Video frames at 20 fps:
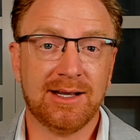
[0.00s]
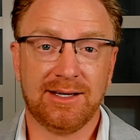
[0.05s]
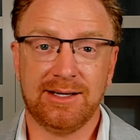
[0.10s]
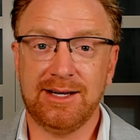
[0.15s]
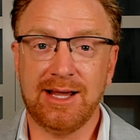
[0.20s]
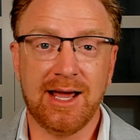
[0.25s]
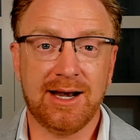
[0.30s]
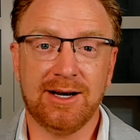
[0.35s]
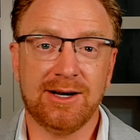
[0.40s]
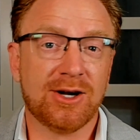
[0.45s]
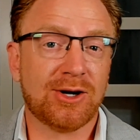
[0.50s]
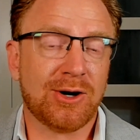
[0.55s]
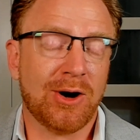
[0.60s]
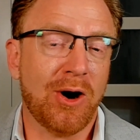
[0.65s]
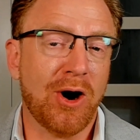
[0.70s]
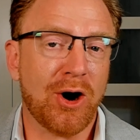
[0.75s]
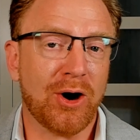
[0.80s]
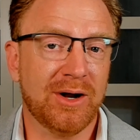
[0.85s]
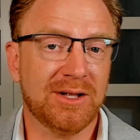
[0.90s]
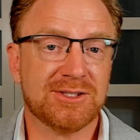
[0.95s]
get in a
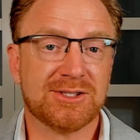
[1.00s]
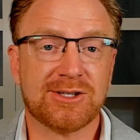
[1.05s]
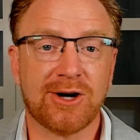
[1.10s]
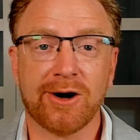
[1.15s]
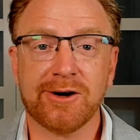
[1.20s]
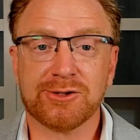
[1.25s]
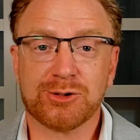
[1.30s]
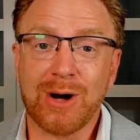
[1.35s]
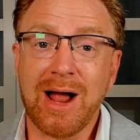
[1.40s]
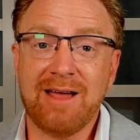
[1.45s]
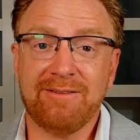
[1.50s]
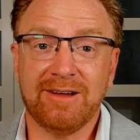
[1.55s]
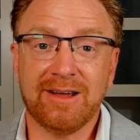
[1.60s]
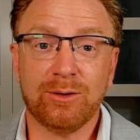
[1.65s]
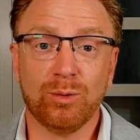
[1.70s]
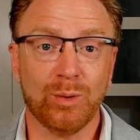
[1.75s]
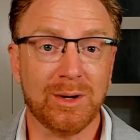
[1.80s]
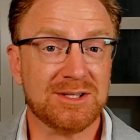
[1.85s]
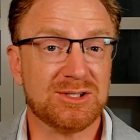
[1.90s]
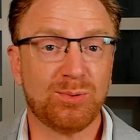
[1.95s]
car and start
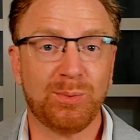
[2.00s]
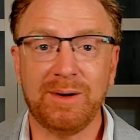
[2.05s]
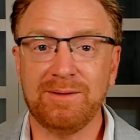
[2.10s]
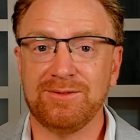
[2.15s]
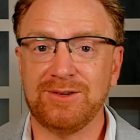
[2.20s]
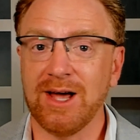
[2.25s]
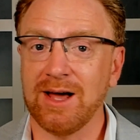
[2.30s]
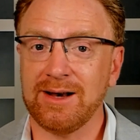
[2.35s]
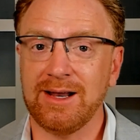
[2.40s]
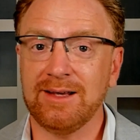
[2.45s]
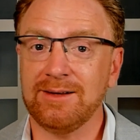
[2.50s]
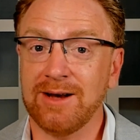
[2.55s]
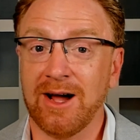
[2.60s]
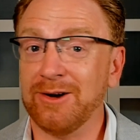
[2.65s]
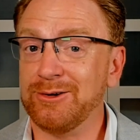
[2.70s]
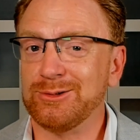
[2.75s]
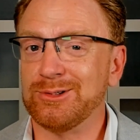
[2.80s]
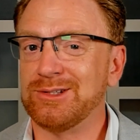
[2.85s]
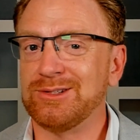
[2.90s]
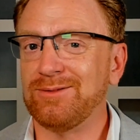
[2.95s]
driving once we've done it
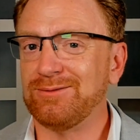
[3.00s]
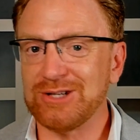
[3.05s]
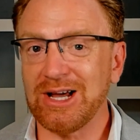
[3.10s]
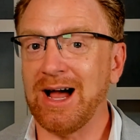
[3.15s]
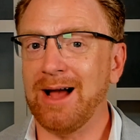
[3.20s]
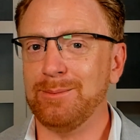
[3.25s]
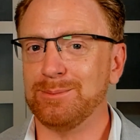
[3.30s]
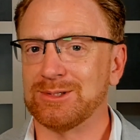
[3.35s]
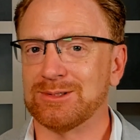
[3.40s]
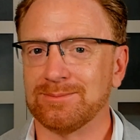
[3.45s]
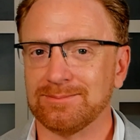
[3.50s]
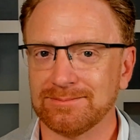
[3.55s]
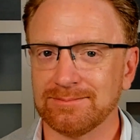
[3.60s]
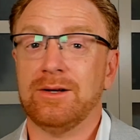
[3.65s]
hundreds of times.